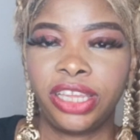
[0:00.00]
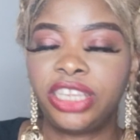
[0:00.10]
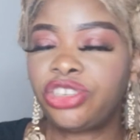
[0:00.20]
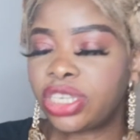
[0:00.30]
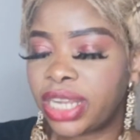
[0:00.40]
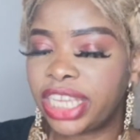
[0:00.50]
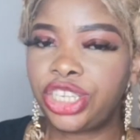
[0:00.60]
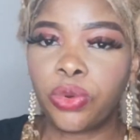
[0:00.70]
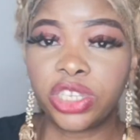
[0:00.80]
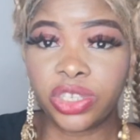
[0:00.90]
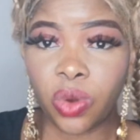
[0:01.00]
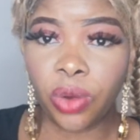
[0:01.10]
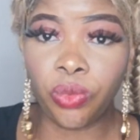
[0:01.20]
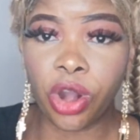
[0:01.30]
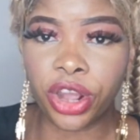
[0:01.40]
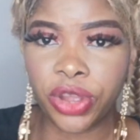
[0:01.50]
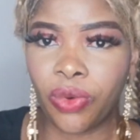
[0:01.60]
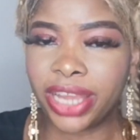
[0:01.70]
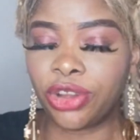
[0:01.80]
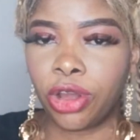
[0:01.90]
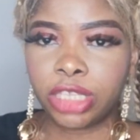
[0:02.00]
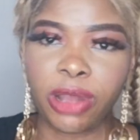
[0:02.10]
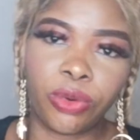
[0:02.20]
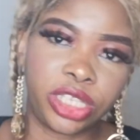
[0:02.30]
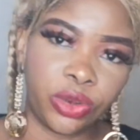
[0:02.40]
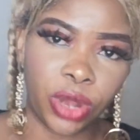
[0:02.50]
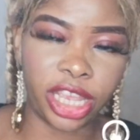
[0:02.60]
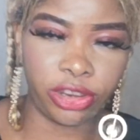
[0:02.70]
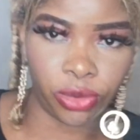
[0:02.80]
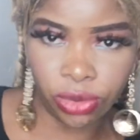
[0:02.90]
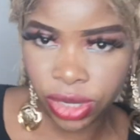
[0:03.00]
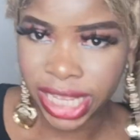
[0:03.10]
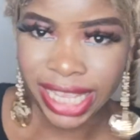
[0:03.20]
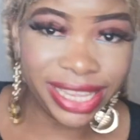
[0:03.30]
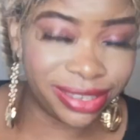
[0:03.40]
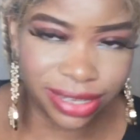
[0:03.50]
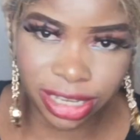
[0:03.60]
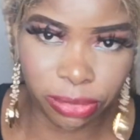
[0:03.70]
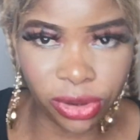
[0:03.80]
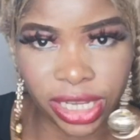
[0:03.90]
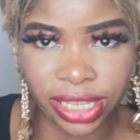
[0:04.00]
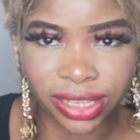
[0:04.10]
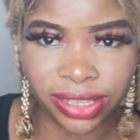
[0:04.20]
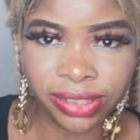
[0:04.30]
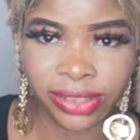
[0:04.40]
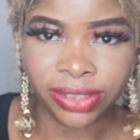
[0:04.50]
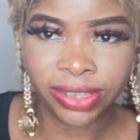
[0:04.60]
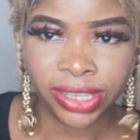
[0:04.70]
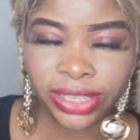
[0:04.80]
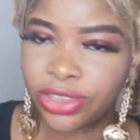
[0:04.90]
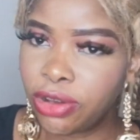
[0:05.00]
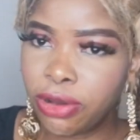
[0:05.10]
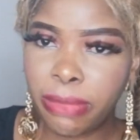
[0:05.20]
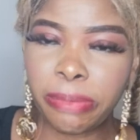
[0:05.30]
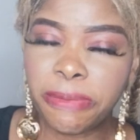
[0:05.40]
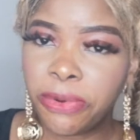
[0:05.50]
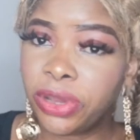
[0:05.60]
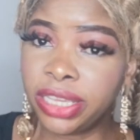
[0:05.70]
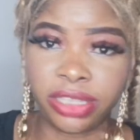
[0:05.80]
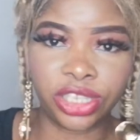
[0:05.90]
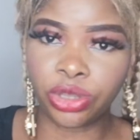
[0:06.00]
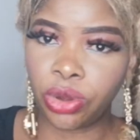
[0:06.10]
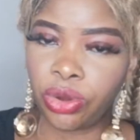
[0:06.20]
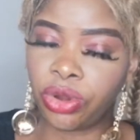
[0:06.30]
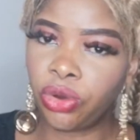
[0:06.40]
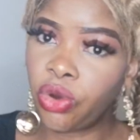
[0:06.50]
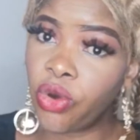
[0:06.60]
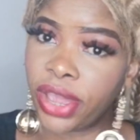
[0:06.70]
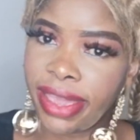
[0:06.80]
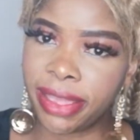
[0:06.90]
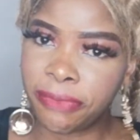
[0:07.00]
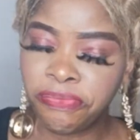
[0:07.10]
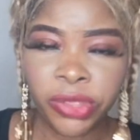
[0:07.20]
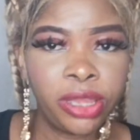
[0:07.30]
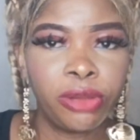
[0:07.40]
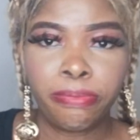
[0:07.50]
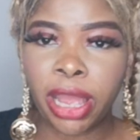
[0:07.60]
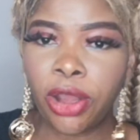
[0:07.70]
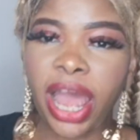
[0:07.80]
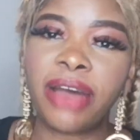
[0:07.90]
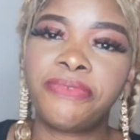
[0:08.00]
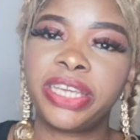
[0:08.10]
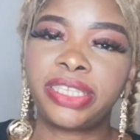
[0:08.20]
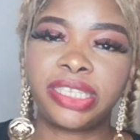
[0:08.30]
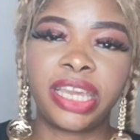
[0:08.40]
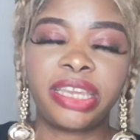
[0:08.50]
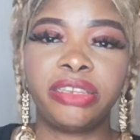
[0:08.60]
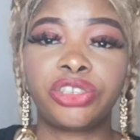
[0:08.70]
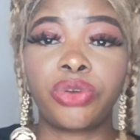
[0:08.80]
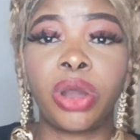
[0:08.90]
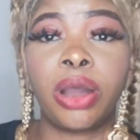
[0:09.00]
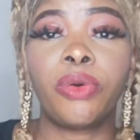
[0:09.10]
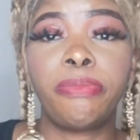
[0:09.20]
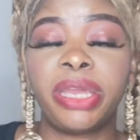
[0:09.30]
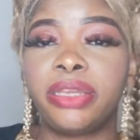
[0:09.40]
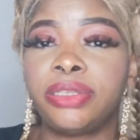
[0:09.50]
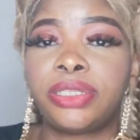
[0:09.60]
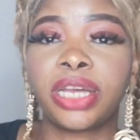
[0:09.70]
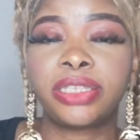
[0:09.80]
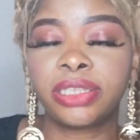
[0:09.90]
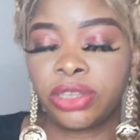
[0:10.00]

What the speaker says: It's just like she was the one working while the husband was the one, eating the money. So, my people, it is not okay. My own advice here is to our women is that